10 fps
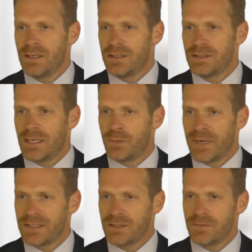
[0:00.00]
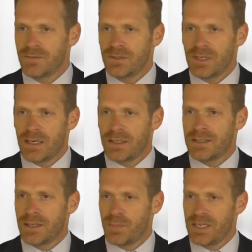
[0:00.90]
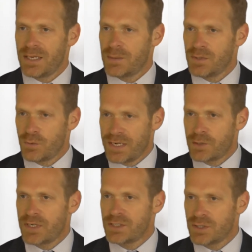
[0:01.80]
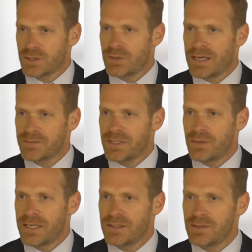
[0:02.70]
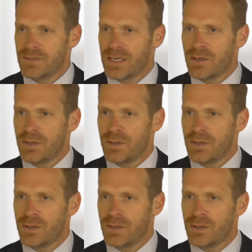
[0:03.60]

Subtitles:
directive that became the Recreational Craft Directive now.